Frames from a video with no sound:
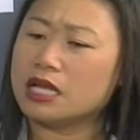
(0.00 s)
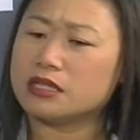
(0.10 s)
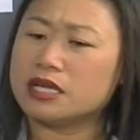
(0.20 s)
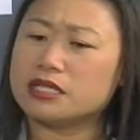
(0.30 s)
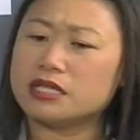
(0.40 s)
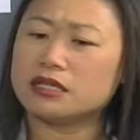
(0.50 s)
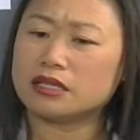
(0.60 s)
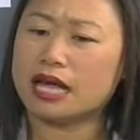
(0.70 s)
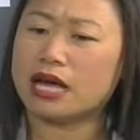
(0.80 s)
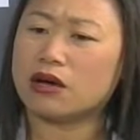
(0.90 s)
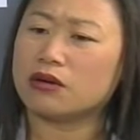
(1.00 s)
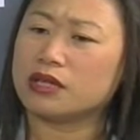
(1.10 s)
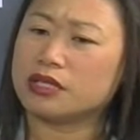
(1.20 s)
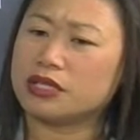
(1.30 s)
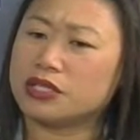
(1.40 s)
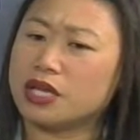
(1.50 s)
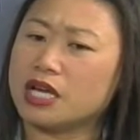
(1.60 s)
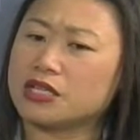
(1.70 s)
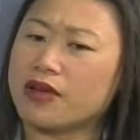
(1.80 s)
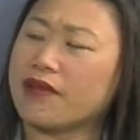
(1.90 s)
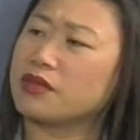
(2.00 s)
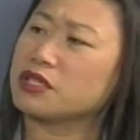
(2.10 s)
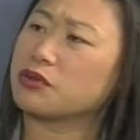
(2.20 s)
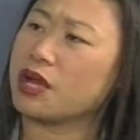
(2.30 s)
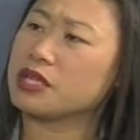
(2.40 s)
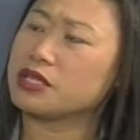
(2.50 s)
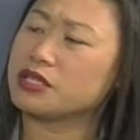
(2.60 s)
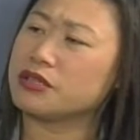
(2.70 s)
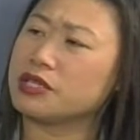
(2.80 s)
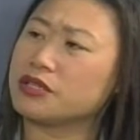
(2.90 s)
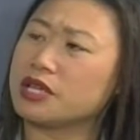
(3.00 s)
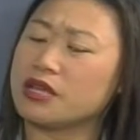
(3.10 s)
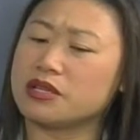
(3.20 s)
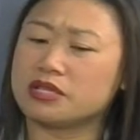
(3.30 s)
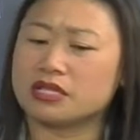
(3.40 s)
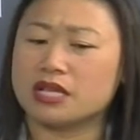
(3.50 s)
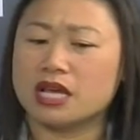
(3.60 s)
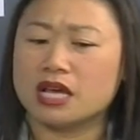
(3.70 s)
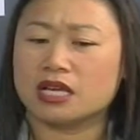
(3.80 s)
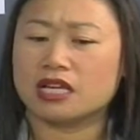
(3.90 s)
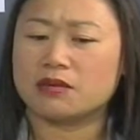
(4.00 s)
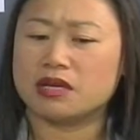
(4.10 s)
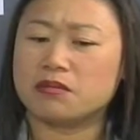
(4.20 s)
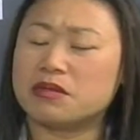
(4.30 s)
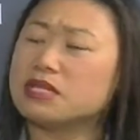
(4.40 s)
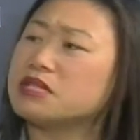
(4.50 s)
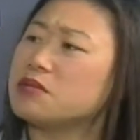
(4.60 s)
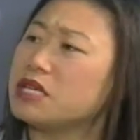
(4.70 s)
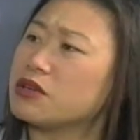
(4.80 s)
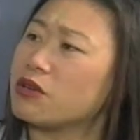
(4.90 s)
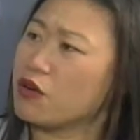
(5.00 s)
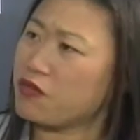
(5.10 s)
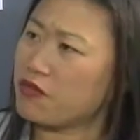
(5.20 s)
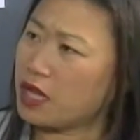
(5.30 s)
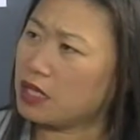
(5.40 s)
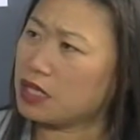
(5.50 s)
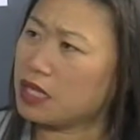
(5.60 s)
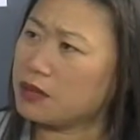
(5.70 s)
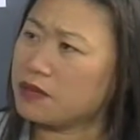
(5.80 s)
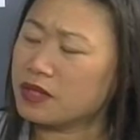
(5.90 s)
doesn't allow the judge to have discretion to either say this is going to be a misdemeanor or a felony.